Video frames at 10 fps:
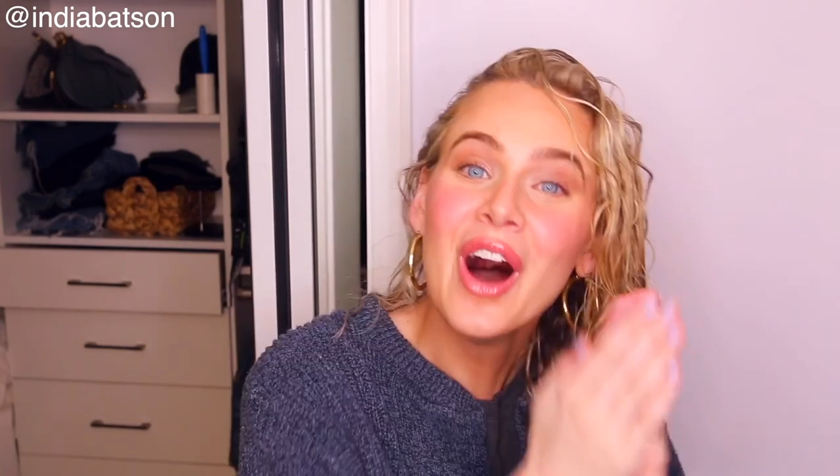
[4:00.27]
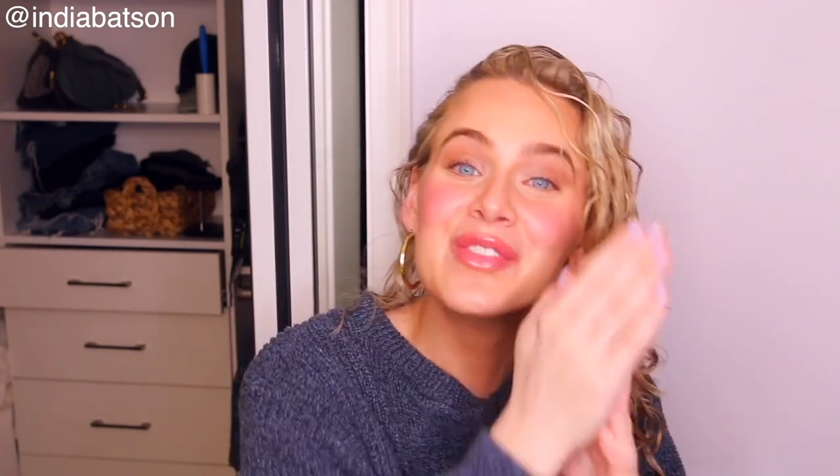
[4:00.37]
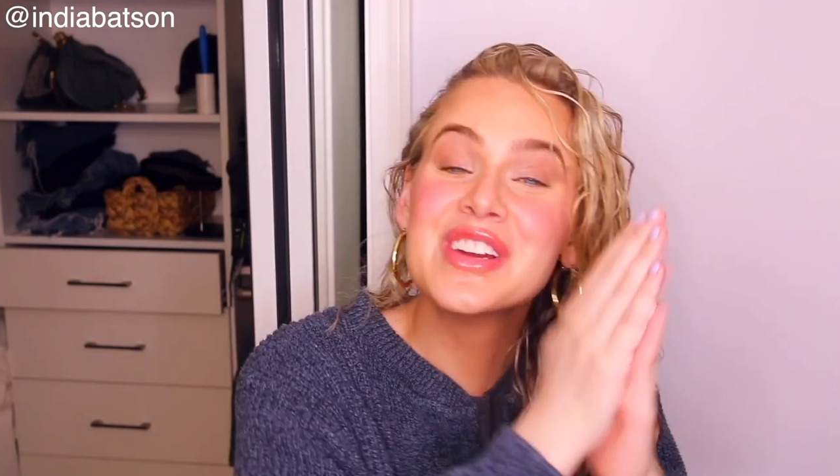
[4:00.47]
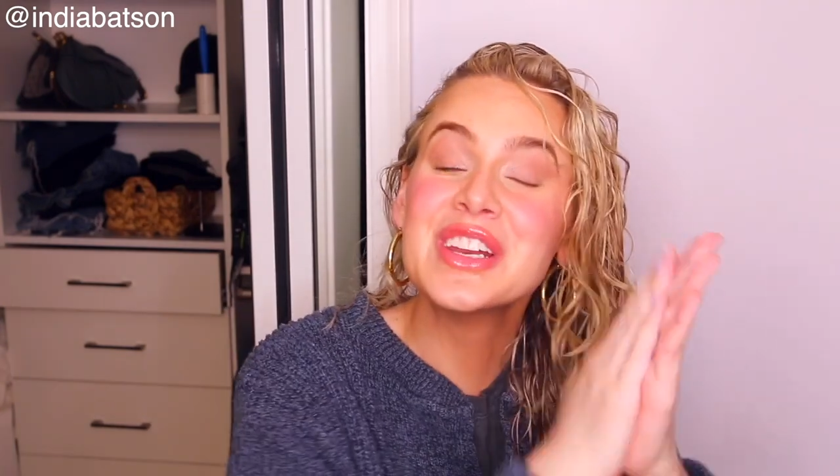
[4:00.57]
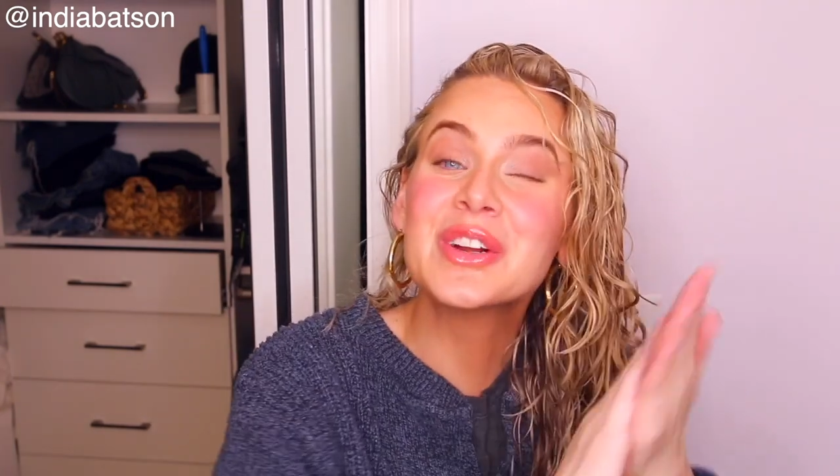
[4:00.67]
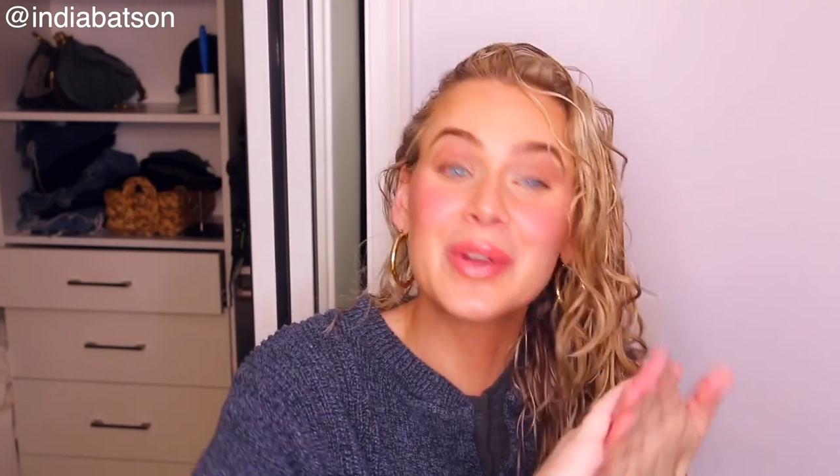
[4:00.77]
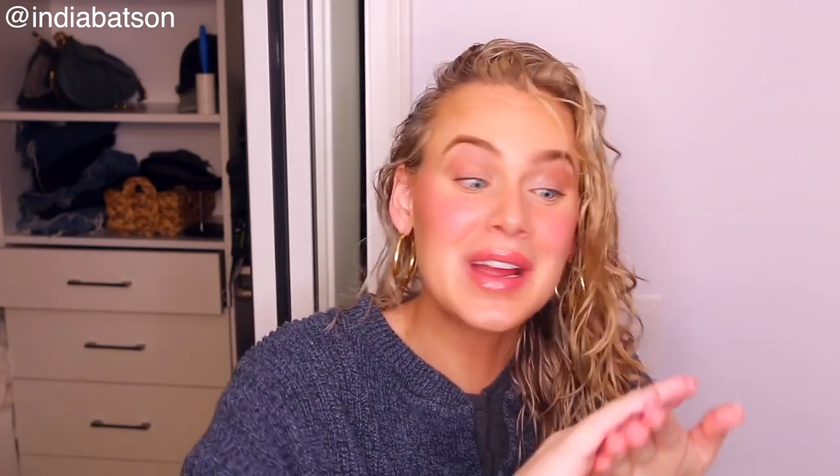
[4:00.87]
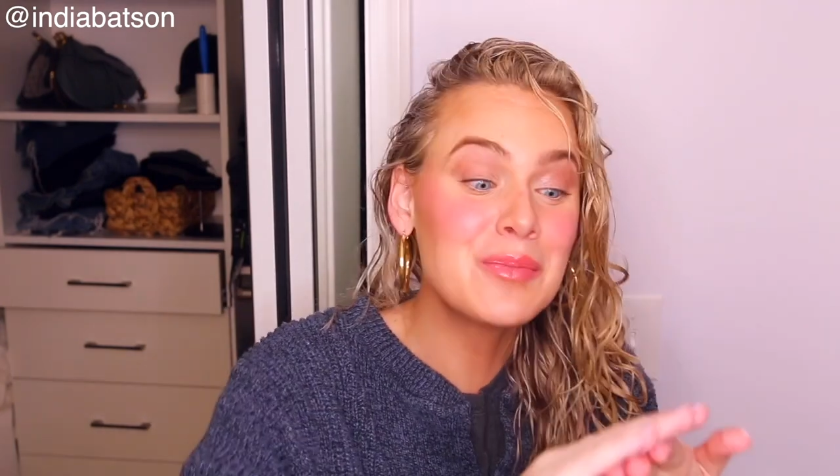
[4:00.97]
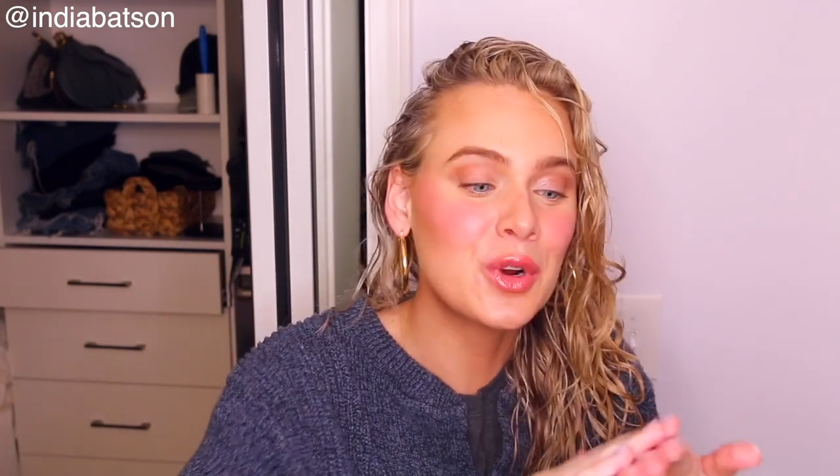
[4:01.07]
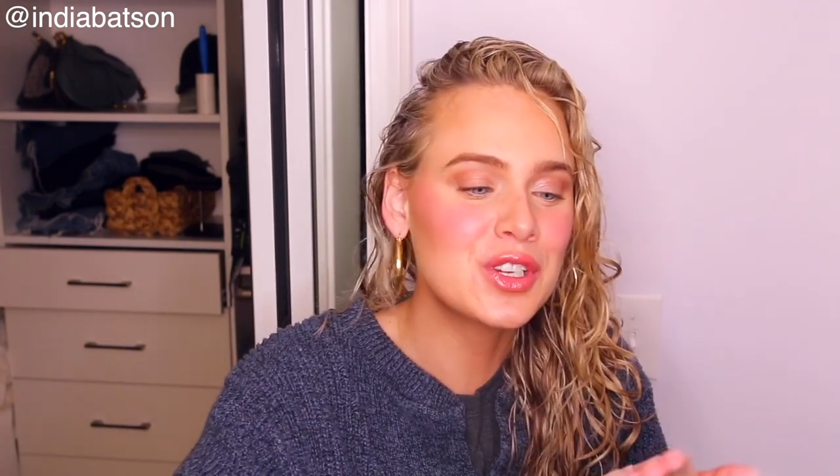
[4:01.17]
of getting
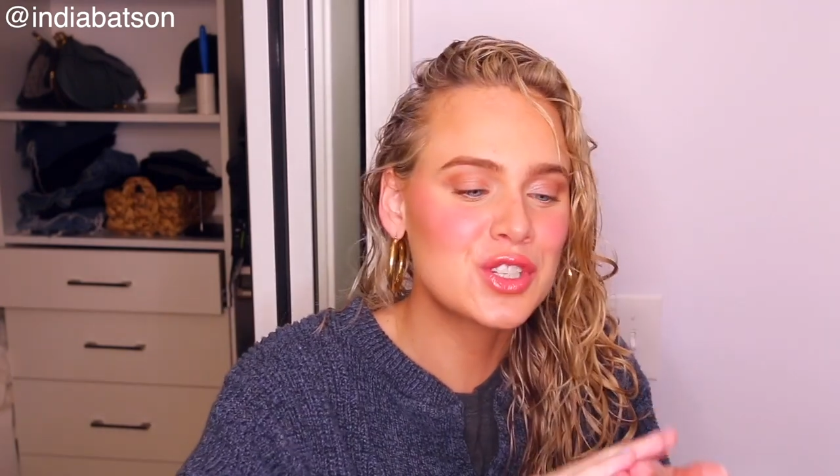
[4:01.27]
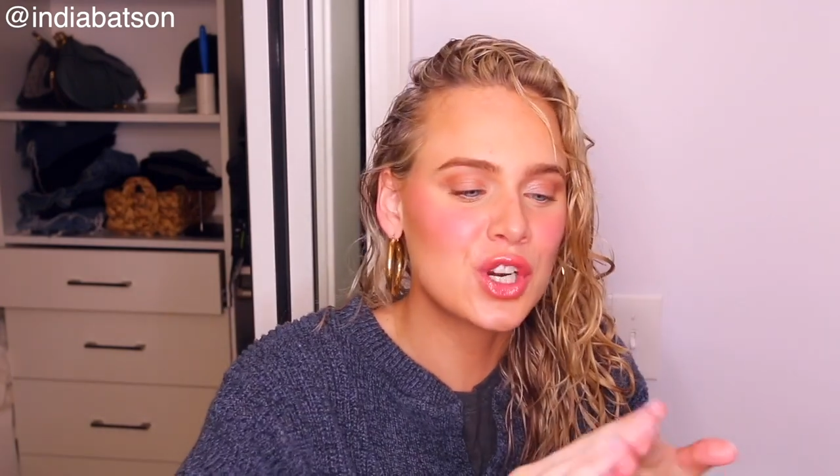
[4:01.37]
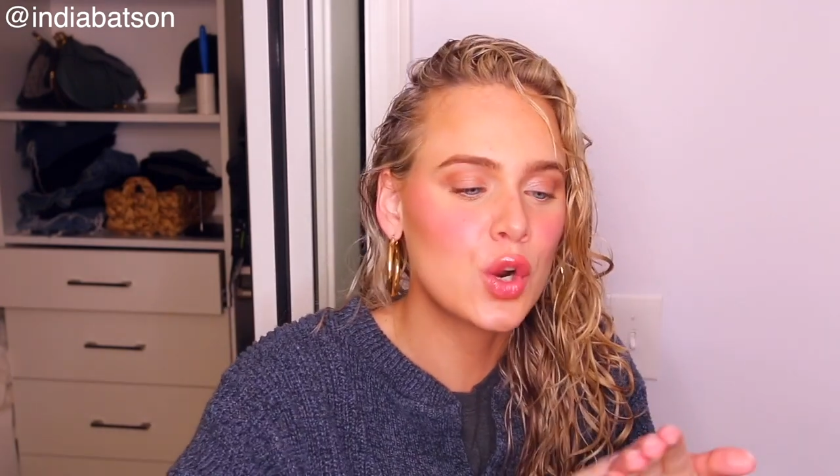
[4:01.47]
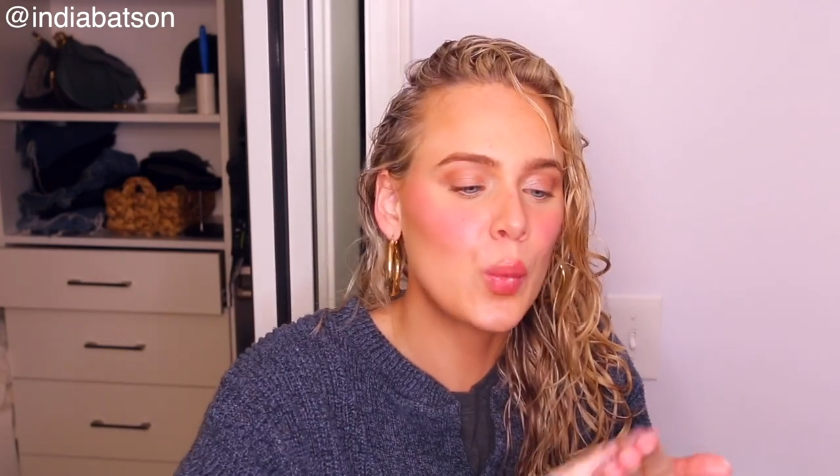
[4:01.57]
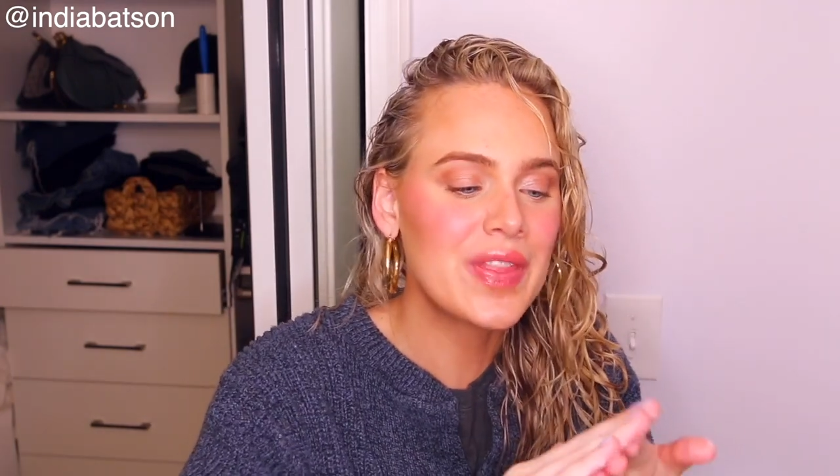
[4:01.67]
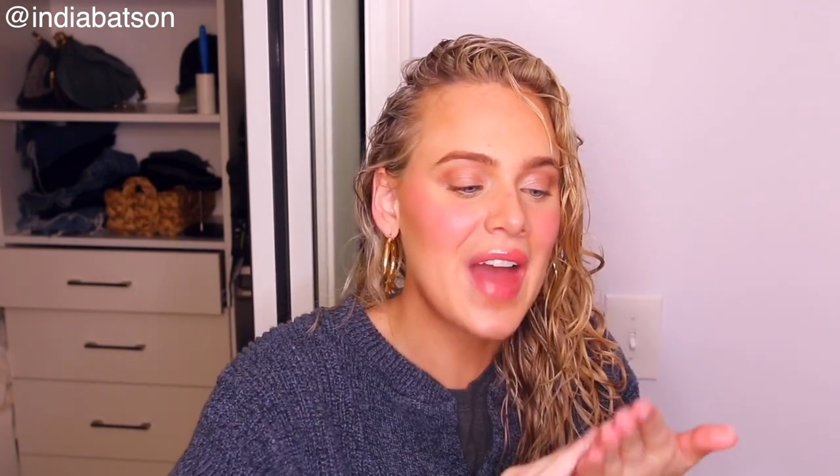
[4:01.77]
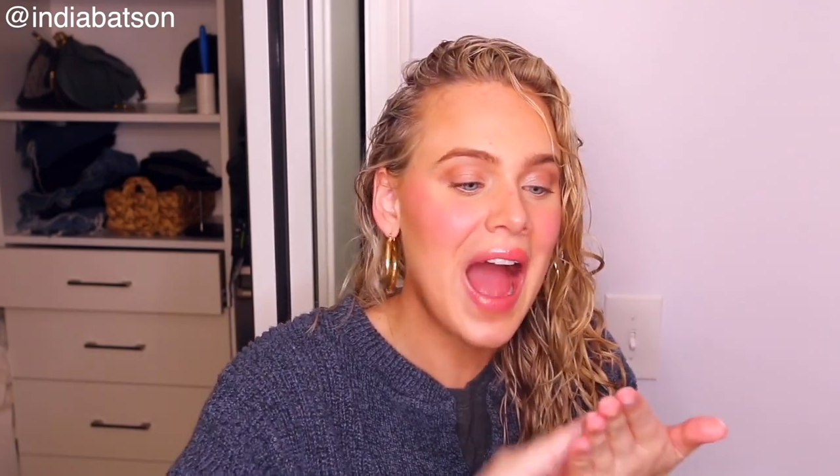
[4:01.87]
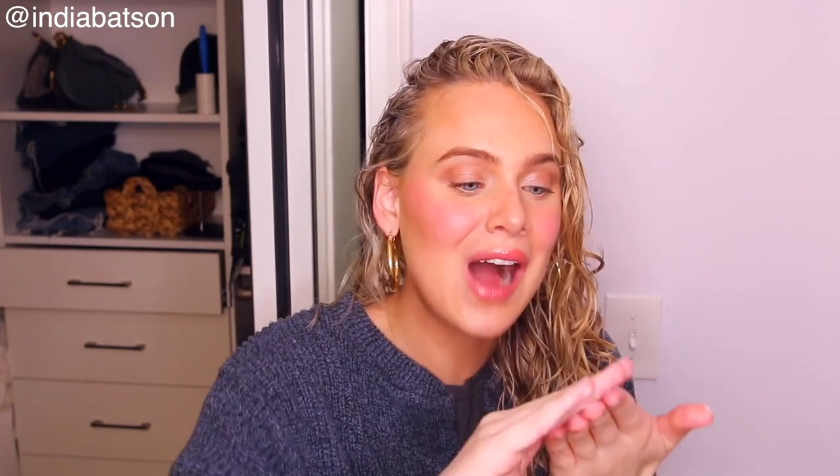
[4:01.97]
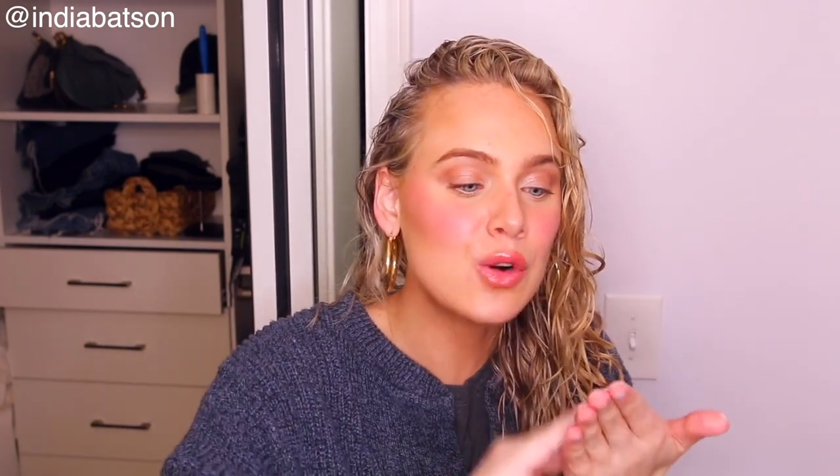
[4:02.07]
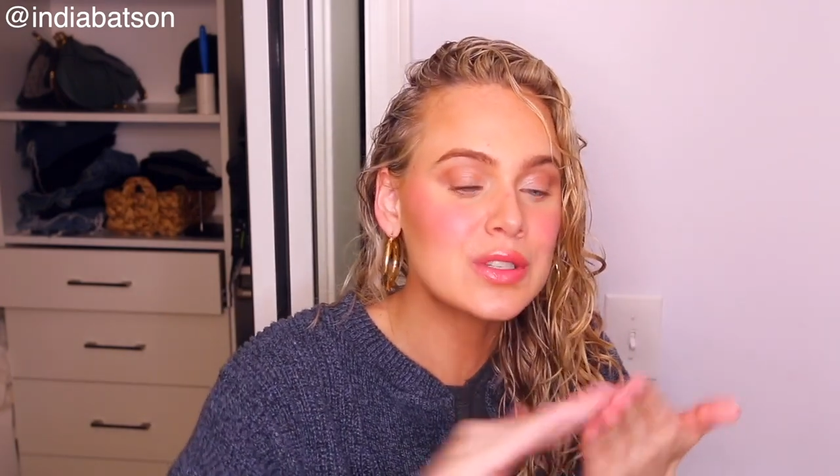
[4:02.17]
great moisture
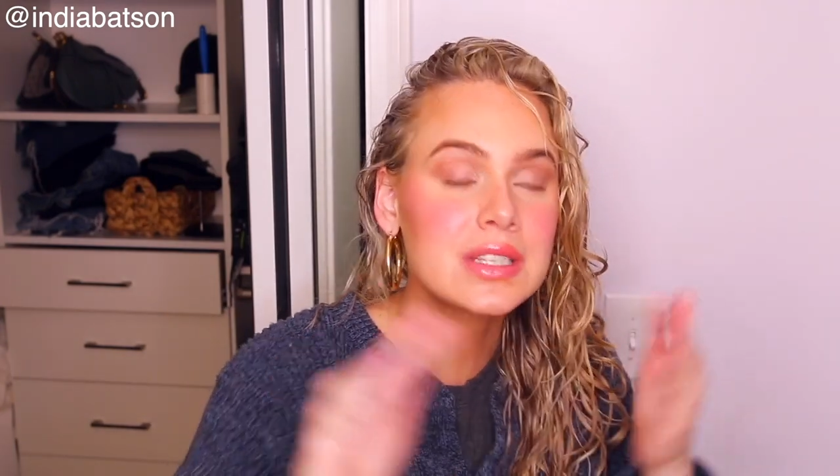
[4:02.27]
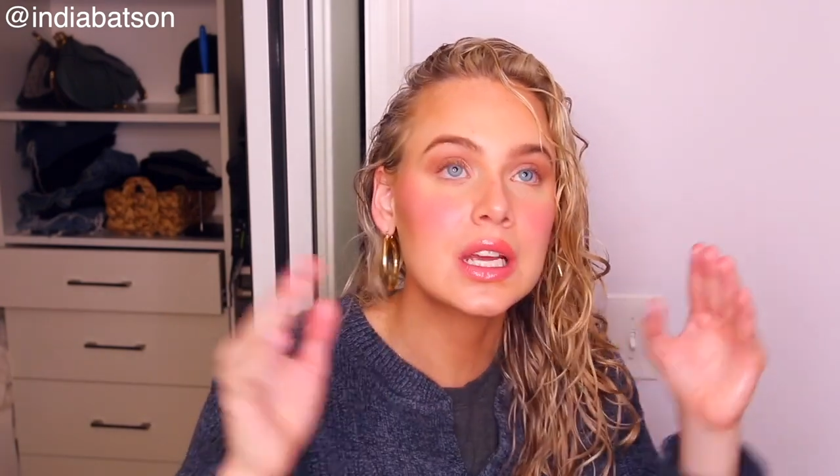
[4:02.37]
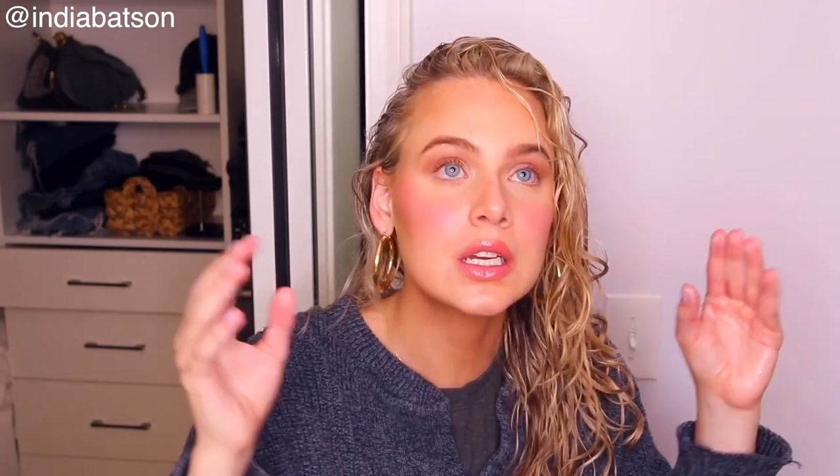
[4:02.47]
without